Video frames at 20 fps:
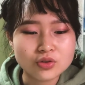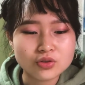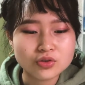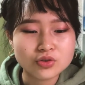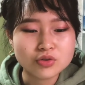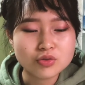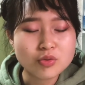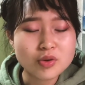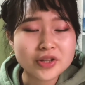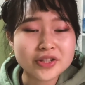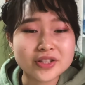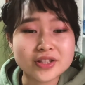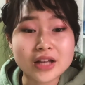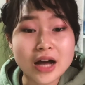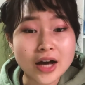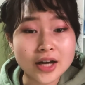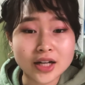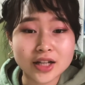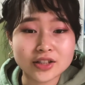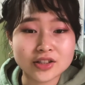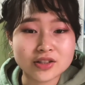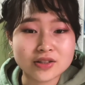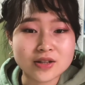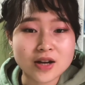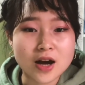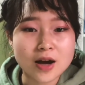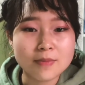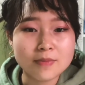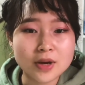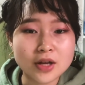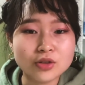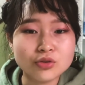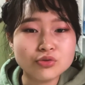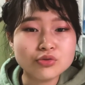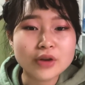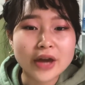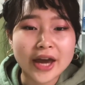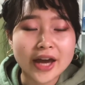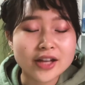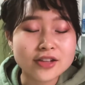who is not at the top and who
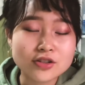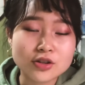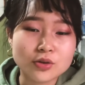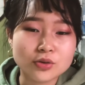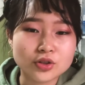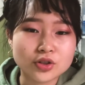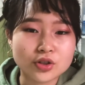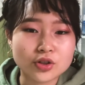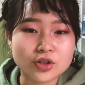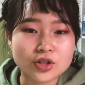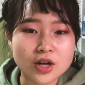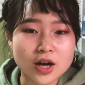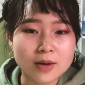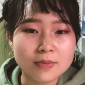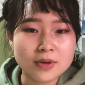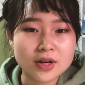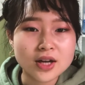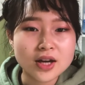can't go to the top.